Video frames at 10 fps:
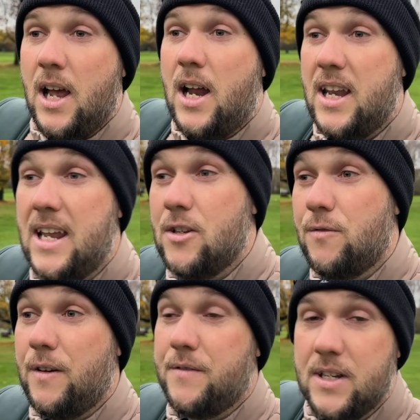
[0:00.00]
and his
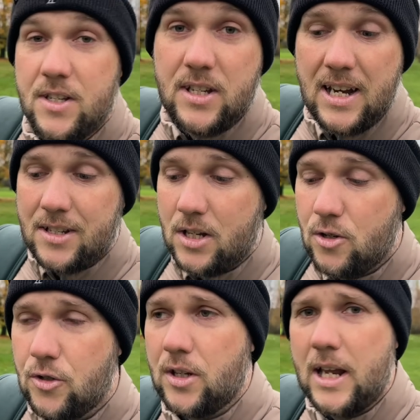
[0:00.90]
56. He
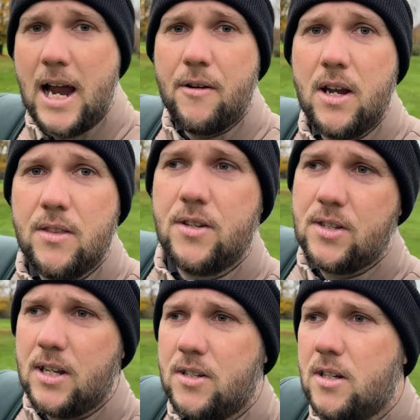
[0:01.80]
doesn't carry the
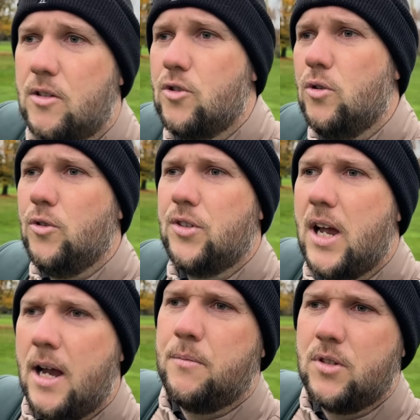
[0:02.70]
60 at all
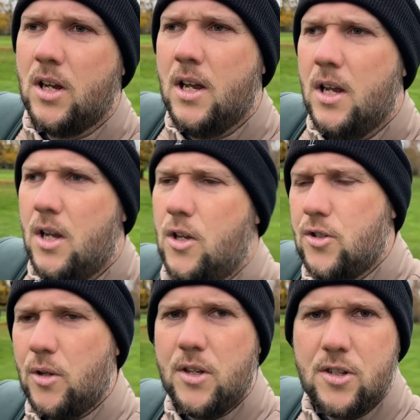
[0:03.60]
times.
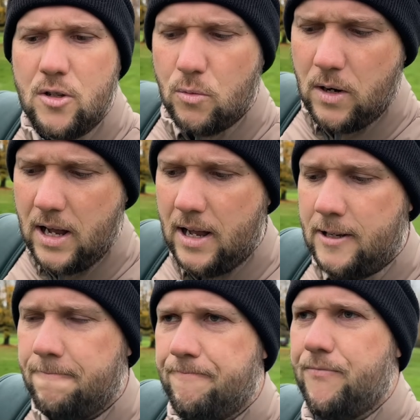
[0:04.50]
So this is where
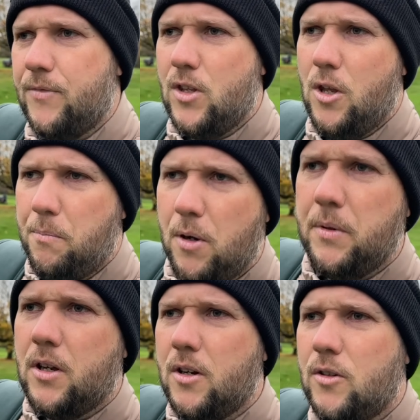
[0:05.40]
you're probably
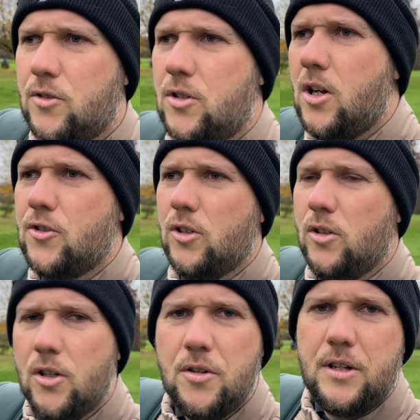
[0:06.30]
going to start to
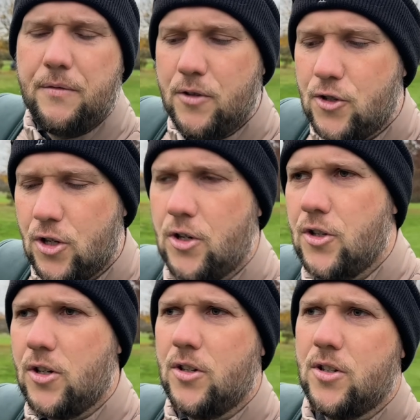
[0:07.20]
learn different shots.
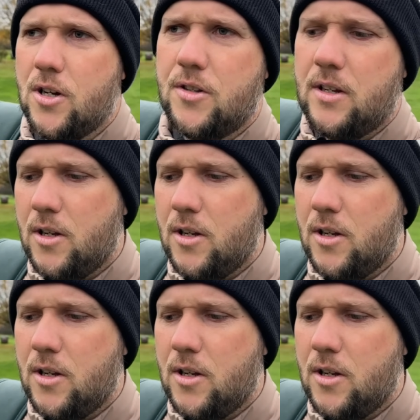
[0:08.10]
You're going to start to think,